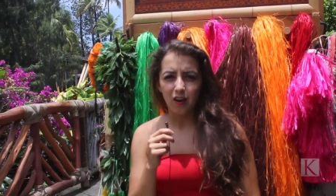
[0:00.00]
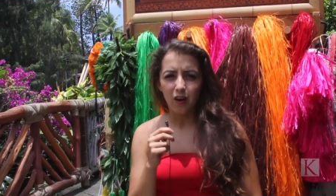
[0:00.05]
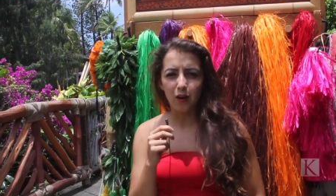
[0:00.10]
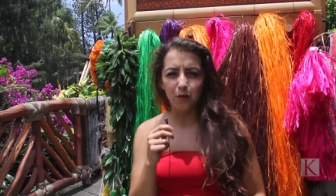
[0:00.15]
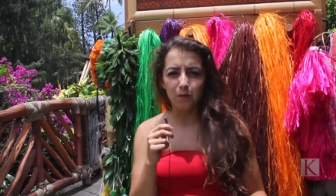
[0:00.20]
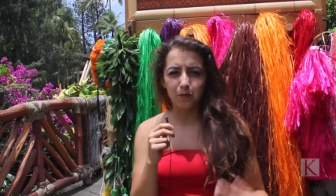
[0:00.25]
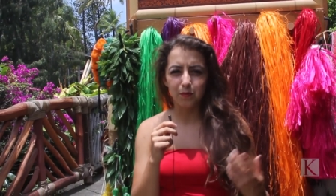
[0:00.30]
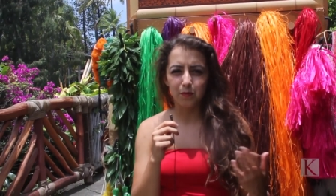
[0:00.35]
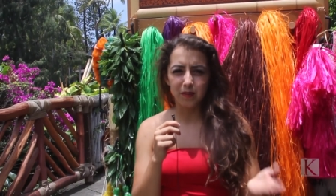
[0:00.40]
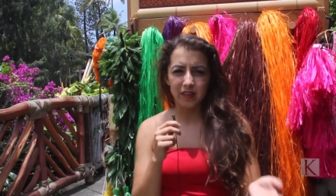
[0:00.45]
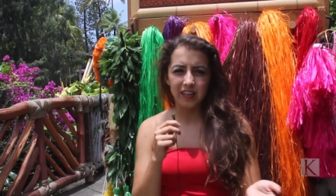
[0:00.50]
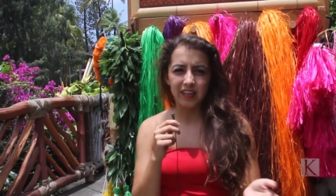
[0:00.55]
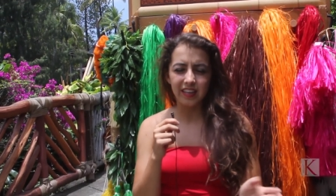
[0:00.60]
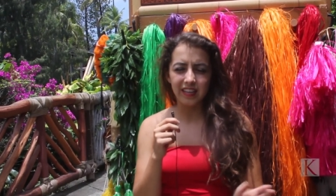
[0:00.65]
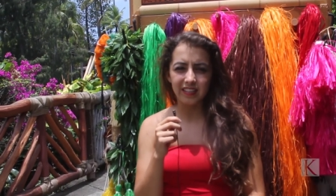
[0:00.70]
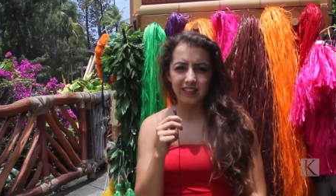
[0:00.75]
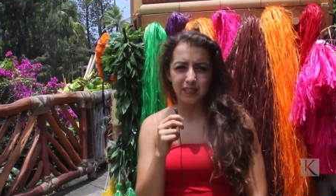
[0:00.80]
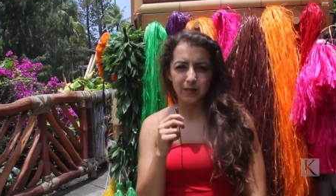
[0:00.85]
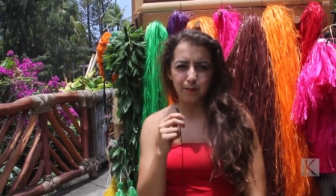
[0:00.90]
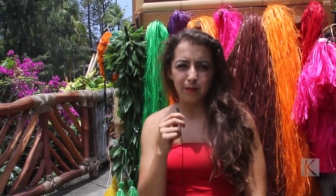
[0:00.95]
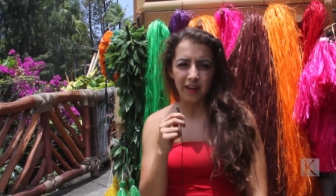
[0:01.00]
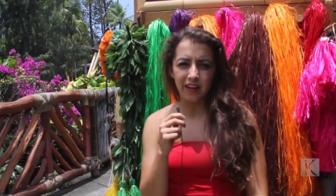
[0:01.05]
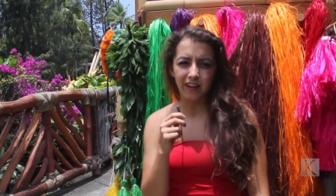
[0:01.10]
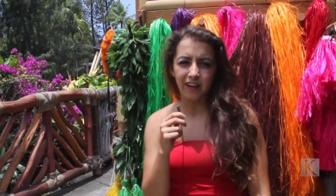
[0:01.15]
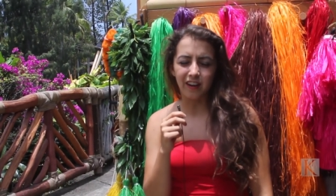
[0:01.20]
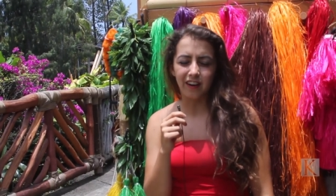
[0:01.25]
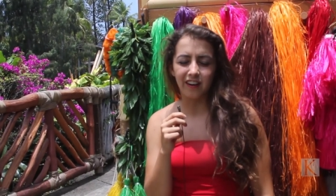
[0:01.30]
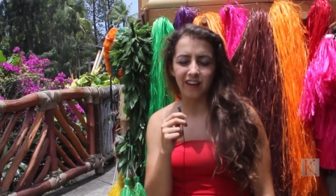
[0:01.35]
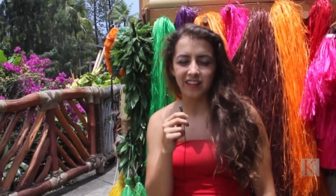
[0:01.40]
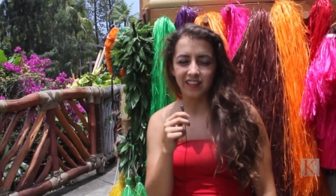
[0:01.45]
hope it ends better
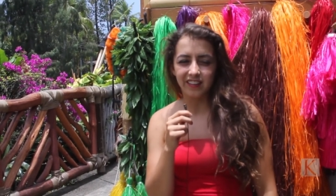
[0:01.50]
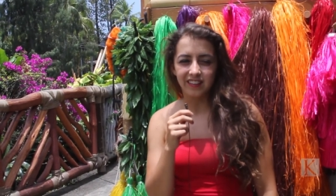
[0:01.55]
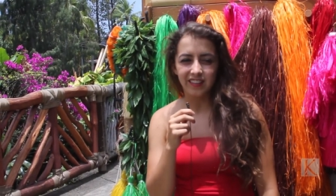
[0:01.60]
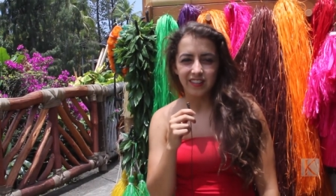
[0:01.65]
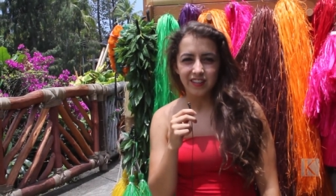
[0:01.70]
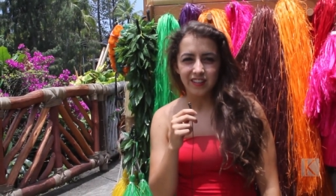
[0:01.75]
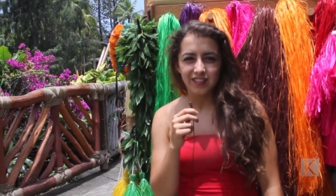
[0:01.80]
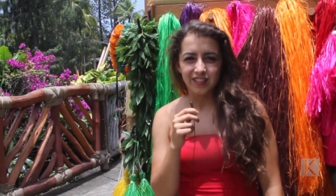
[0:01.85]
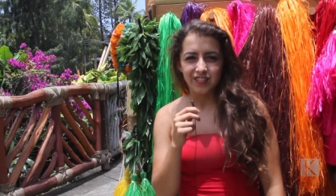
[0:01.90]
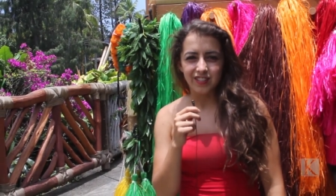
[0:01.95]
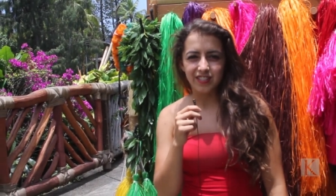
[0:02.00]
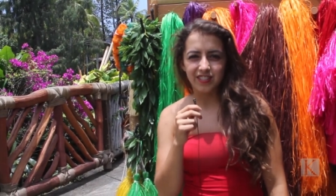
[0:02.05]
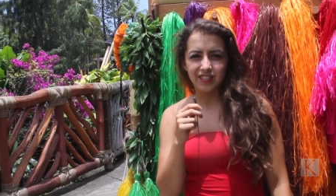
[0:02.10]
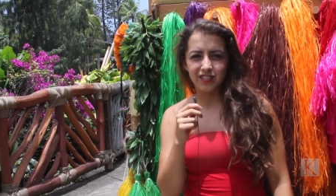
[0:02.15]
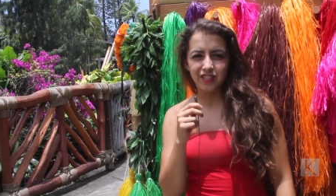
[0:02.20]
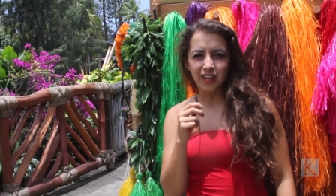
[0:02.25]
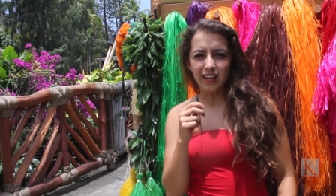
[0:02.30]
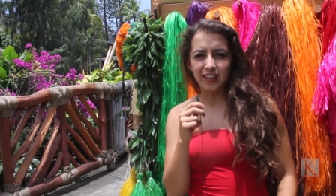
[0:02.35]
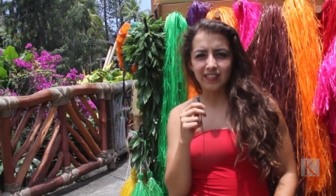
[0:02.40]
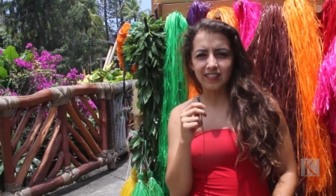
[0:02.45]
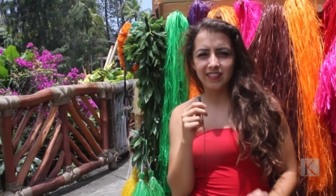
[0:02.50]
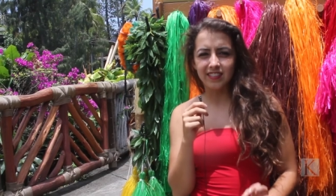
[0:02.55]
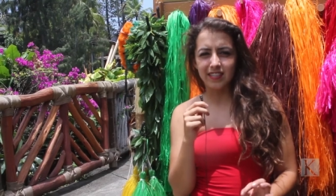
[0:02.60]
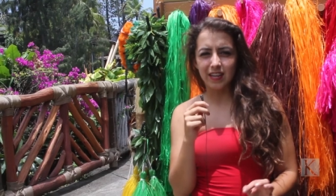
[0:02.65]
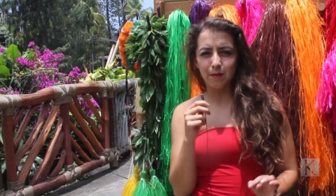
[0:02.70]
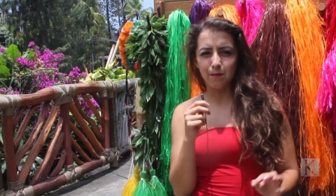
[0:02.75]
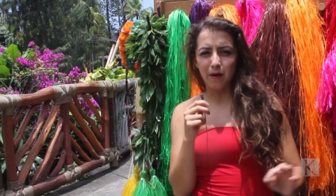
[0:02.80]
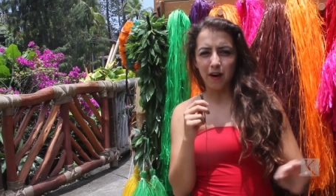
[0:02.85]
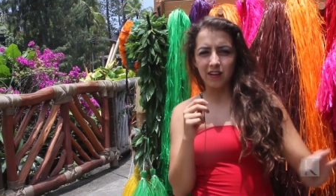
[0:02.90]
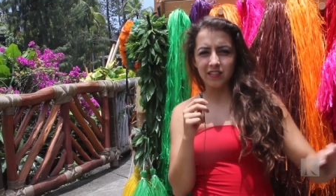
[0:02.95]
and just trying to
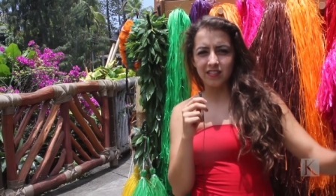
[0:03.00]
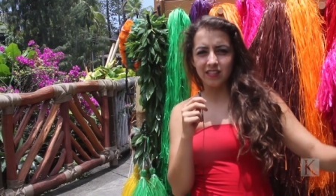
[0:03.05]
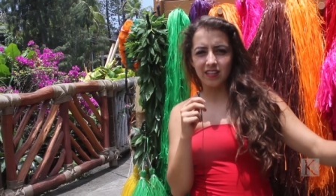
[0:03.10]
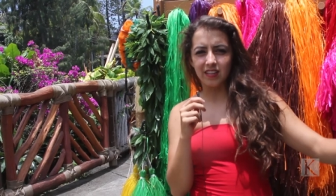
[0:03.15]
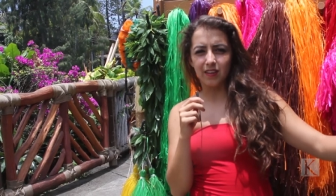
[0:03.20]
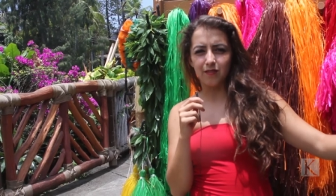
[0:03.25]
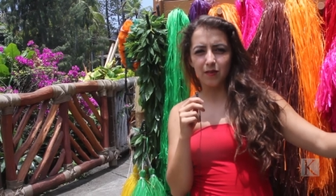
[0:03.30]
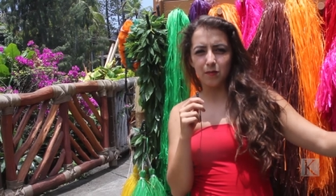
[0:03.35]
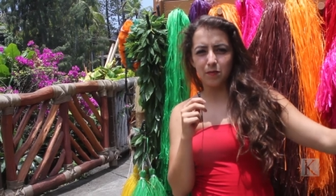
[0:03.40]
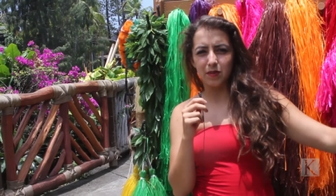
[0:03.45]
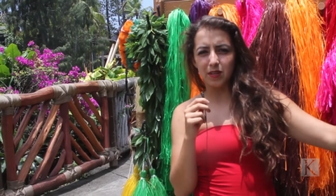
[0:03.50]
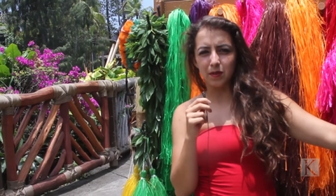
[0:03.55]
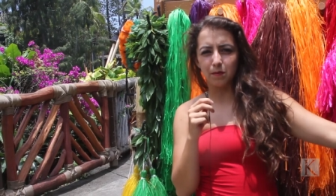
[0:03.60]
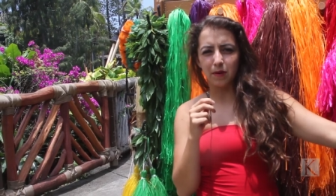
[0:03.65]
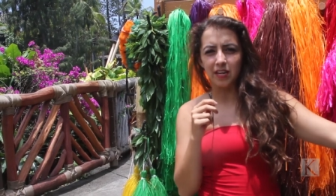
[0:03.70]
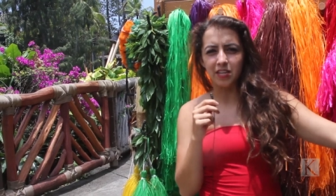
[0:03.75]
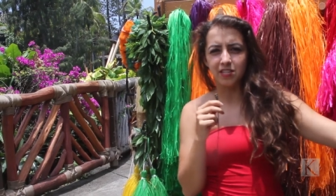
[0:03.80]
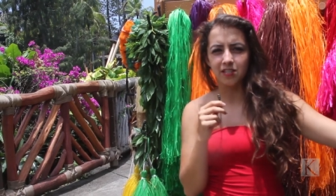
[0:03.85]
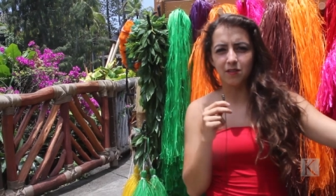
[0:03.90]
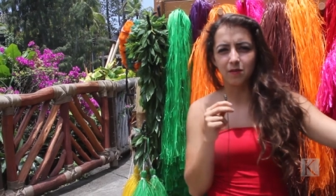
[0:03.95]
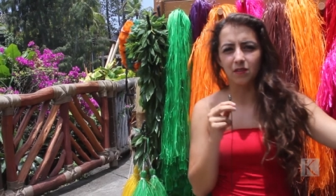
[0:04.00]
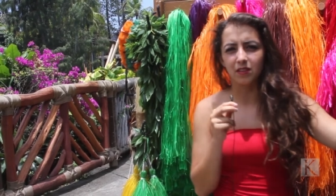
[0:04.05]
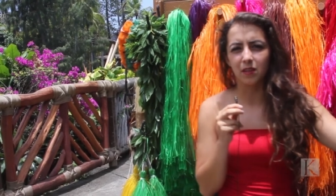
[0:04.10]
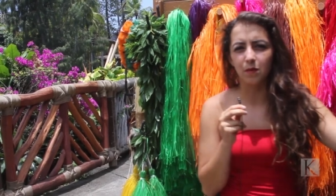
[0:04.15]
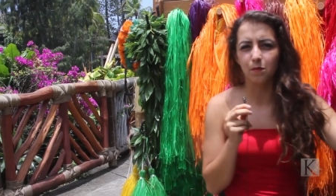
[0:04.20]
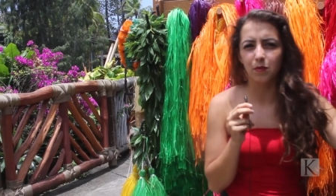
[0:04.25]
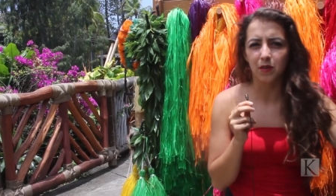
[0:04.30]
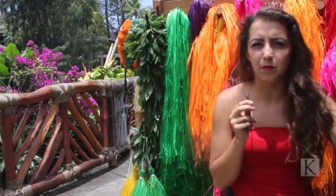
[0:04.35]
stay positive and being patient with the